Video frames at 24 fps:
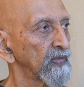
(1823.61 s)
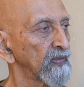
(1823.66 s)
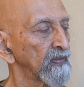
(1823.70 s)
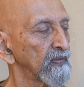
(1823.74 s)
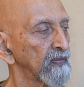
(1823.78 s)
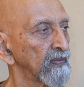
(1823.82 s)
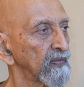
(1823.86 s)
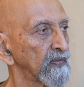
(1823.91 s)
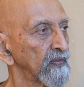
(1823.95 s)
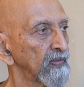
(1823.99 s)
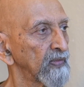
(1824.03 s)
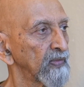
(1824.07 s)

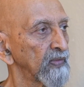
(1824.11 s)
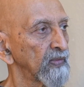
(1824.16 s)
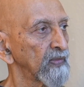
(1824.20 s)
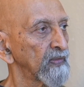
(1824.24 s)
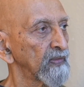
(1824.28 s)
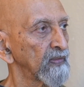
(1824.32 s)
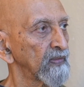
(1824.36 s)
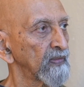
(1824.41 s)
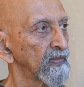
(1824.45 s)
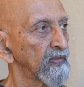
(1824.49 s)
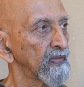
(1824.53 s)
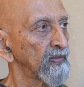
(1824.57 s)
Right.
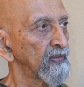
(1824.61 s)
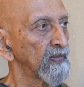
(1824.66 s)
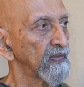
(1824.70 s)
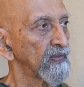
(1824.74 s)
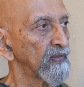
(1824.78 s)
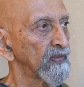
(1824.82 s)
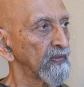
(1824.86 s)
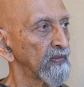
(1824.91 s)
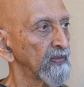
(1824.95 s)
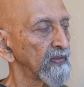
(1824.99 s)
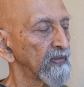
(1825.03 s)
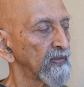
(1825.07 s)

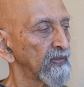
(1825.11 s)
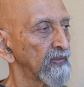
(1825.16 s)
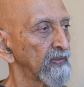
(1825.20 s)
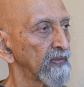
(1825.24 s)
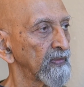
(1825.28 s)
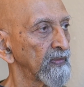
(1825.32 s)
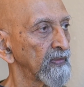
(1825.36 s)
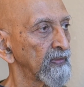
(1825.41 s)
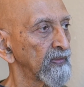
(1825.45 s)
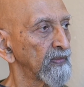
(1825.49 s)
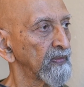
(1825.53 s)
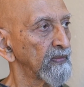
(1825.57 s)
Or there's
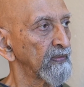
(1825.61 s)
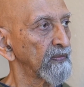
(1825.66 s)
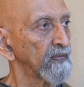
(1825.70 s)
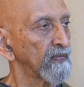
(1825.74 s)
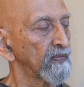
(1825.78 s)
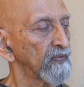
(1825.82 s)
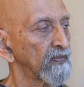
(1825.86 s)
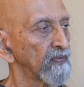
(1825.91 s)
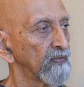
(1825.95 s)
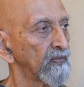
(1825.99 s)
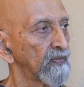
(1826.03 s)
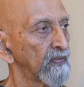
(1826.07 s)
the
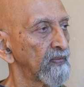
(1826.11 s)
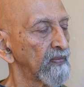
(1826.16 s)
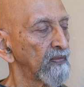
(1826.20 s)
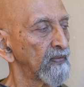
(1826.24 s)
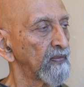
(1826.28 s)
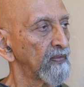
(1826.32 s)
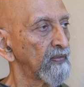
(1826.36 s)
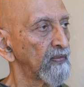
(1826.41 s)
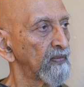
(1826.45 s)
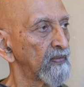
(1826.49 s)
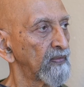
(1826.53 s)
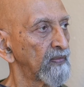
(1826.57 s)
version, and if
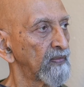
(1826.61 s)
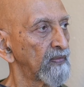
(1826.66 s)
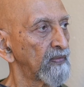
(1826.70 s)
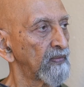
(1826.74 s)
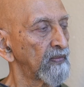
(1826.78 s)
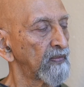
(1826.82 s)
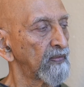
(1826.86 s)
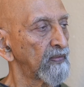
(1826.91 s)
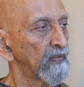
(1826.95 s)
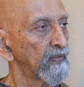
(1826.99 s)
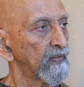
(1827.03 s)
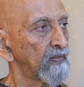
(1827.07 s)
you have
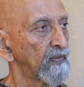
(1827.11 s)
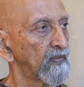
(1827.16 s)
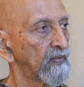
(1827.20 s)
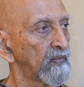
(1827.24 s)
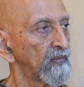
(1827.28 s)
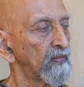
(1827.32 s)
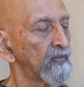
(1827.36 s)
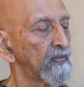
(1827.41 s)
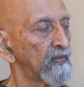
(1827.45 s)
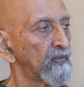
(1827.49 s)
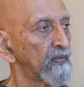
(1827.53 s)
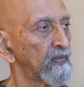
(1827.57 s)
ropes, you
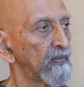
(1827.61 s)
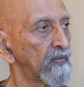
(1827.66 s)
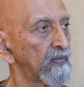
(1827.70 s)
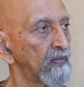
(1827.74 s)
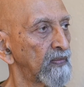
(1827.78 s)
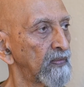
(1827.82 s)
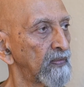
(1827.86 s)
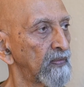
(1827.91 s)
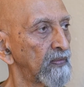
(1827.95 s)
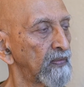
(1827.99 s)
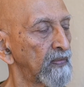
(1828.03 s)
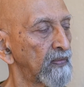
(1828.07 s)
can put the
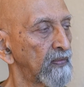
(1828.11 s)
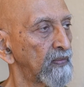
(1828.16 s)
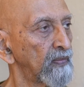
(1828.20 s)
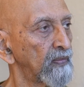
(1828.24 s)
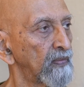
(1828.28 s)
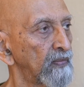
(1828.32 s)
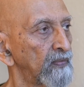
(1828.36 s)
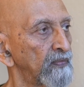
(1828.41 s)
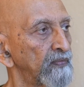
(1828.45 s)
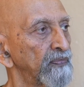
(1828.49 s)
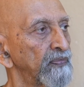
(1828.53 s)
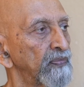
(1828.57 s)
legs
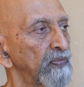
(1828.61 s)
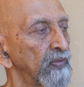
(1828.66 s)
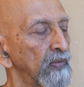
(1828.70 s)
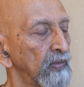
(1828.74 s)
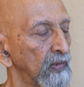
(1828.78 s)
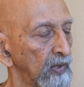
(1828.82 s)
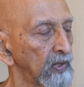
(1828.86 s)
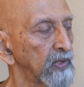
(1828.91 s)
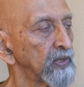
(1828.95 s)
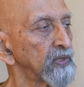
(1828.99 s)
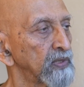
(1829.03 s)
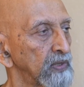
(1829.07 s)
straight with
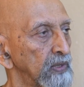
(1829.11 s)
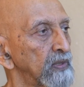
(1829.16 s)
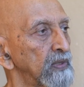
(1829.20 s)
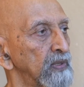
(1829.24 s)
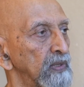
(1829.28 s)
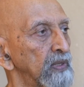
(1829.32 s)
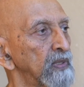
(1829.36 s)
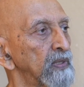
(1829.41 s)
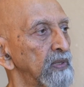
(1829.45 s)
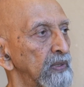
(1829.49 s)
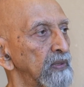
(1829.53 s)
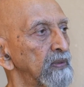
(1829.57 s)

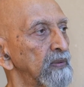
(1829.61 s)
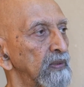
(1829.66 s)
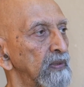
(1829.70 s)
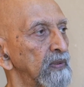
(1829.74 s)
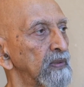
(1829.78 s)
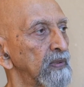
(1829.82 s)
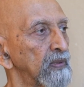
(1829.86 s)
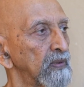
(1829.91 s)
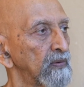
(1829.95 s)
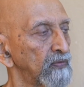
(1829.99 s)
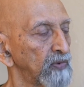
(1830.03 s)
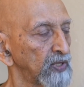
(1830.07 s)
a
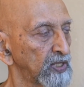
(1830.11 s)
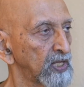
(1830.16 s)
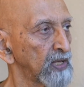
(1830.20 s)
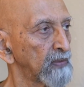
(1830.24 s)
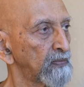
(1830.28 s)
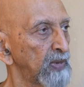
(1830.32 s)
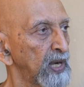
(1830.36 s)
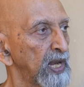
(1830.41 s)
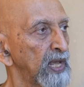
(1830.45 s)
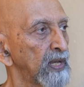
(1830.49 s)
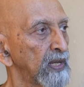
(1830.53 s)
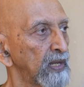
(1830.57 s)
plank across
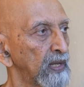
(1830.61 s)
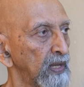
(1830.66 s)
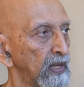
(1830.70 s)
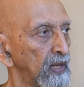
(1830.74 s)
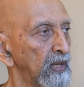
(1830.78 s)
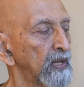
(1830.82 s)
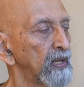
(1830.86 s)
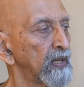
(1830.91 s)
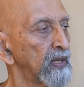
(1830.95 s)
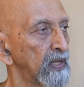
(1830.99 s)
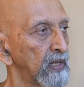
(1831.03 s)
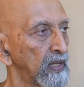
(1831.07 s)
your thighs,
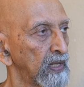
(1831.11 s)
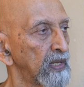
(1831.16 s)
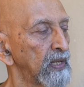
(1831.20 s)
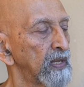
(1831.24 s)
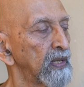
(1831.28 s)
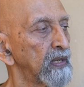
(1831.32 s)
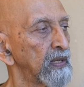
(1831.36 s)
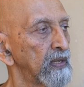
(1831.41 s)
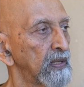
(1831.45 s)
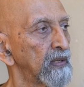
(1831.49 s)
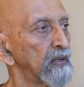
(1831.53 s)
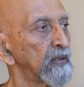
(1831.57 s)
which is
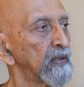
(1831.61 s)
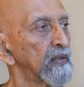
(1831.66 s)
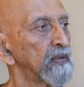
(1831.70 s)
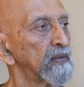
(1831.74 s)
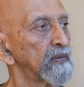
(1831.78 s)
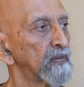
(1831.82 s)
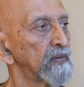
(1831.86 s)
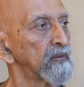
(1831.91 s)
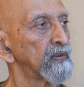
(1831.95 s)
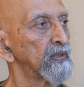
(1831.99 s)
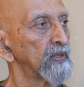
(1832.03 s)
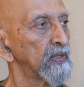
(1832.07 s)
quite
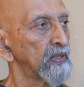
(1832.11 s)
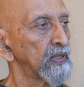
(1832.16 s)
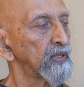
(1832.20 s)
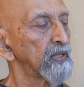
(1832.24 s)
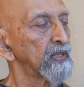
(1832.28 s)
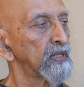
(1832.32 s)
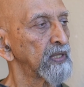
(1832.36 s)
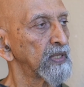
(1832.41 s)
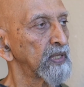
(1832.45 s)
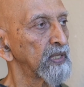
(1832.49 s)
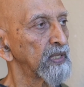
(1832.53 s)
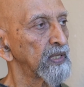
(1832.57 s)
nice because it
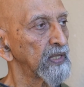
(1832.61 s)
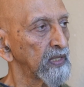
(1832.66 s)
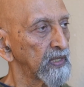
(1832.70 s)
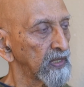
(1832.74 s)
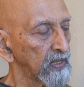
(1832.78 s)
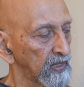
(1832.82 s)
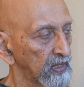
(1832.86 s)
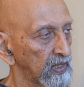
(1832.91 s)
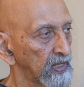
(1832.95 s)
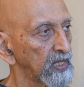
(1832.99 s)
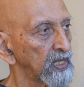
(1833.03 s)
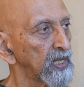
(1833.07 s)
helps to ground your
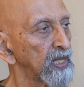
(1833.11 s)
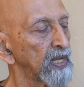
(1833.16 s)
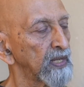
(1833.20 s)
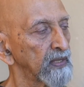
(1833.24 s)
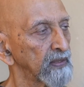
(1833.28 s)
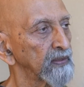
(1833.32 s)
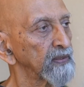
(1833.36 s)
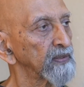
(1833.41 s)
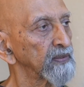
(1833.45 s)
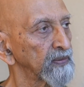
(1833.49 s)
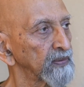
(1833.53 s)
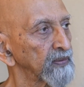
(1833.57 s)
femurs,
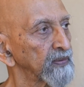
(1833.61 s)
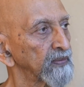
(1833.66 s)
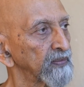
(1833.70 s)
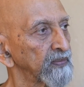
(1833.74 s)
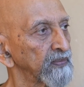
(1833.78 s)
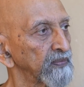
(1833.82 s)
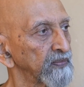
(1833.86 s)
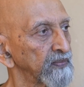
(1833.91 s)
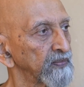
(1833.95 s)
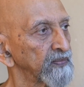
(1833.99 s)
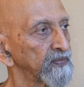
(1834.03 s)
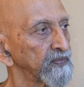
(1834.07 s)

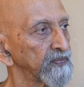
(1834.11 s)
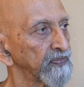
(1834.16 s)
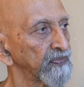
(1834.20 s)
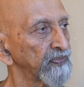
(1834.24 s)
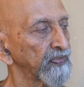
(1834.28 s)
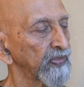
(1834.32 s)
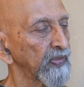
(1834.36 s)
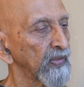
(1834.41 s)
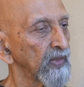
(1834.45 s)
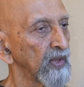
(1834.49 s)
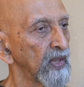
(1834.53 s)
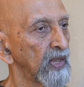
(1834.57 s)

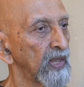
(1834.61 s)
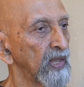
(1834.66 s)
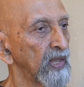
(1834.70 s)
right?